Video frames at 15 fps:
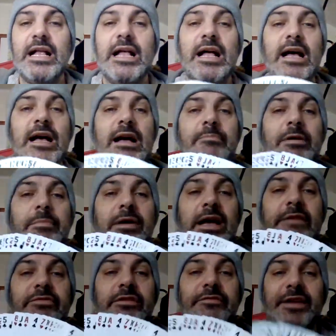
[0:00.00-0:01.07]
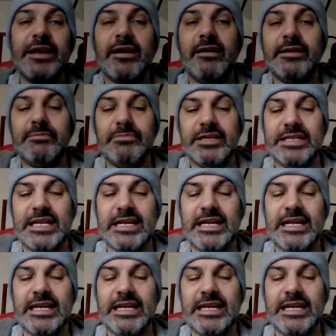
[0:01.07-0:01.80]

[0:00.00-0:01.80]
But by having a thick card in my deck,